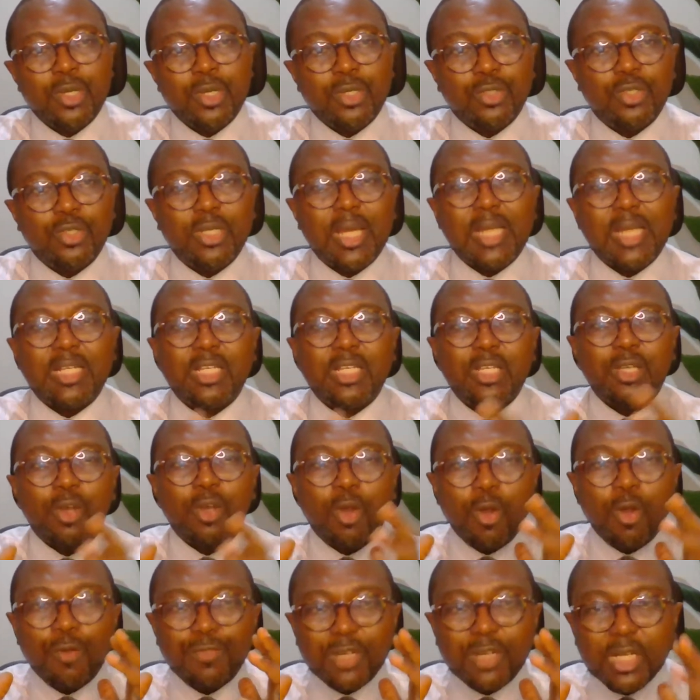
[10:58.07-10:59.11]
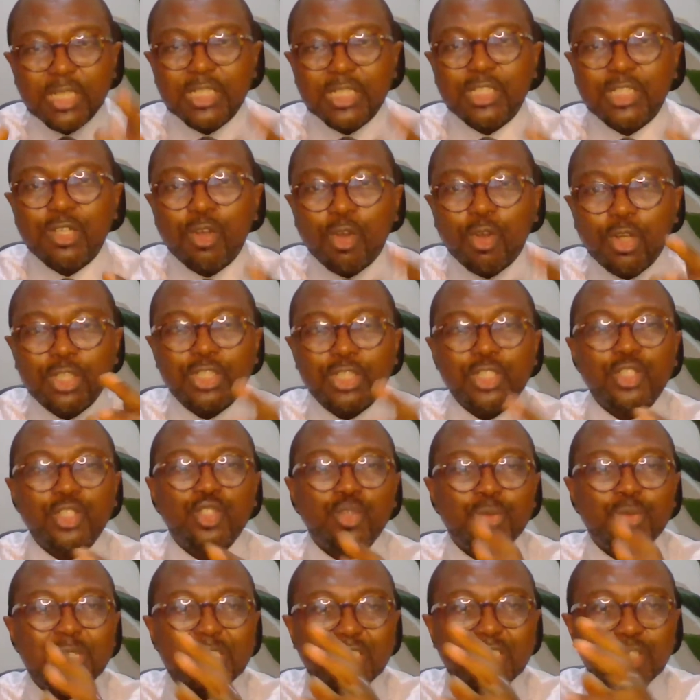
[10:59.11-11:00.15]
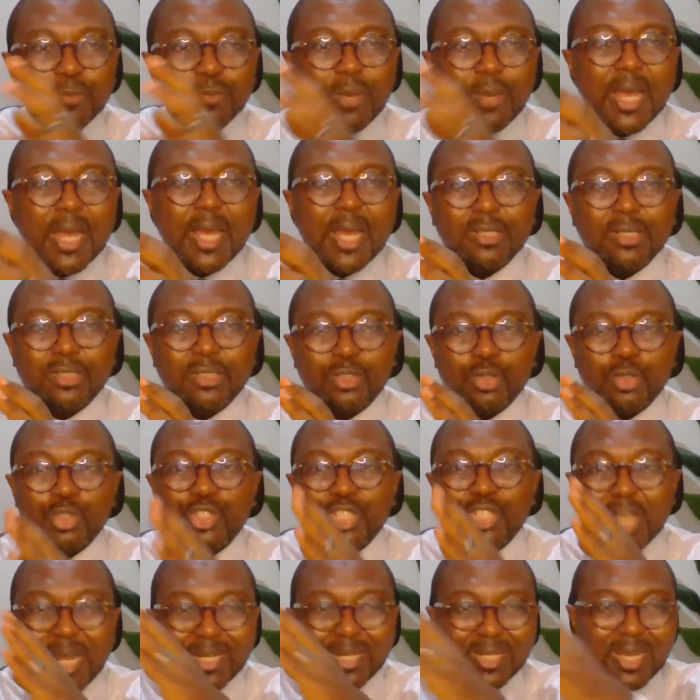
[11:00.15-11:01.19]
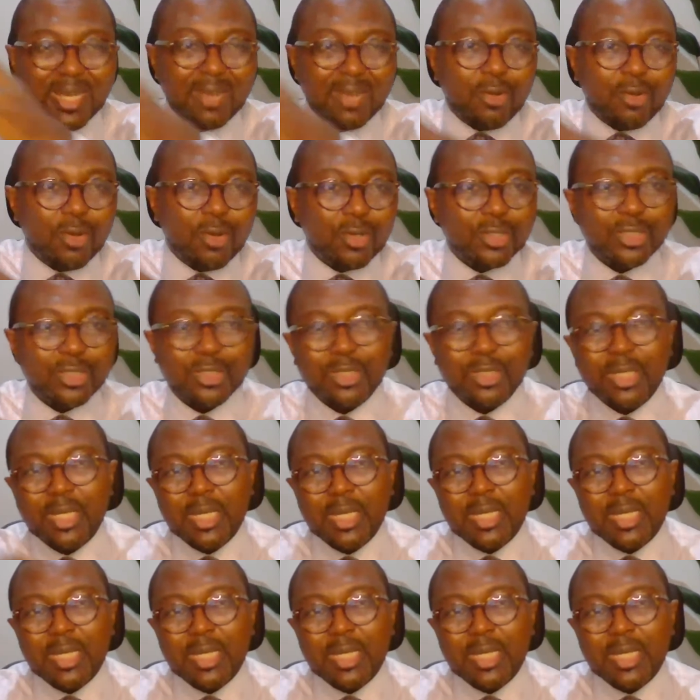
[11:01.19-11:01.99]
so that the organization continues to be inspired to chart that course